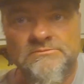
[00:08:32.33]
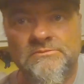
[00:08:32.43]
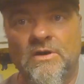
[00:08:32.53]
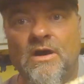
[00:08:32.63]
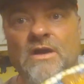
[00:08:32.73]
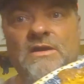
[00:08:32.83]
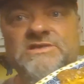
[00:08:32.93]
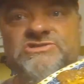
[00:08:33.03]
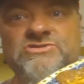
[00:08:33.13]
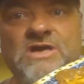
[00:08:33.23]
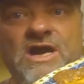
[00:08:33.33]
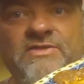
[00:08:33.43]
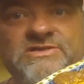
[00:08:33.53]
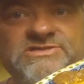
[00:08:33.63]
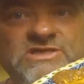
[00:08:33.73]
All right, let's try
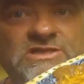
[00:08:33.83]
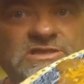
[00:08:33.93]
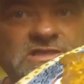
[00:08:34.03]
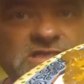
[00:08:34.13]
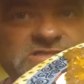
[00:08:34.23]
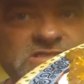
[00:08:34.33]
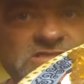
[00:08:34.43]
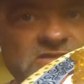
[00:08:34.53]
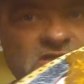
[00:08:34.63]
this delicious. Look at